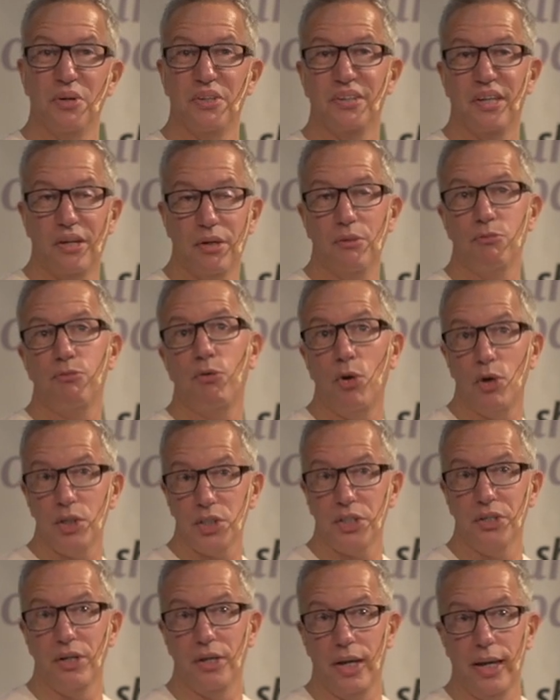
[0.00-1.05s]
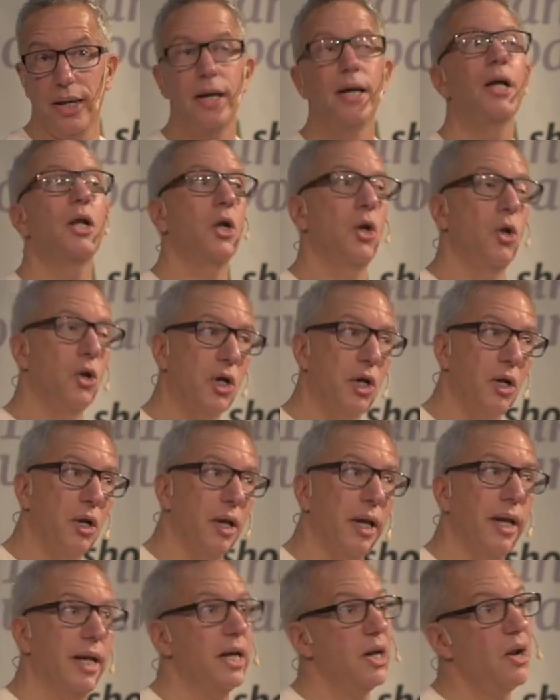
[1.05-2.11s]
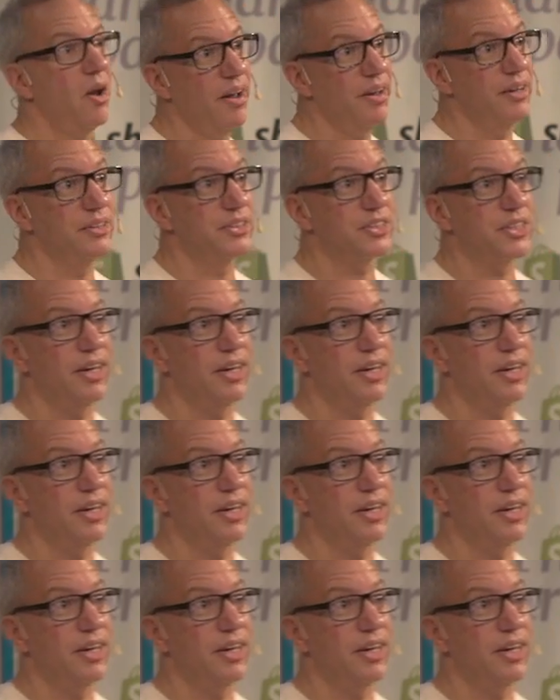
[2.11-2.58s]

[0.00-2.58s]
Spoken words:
And fortunately, luckily, clients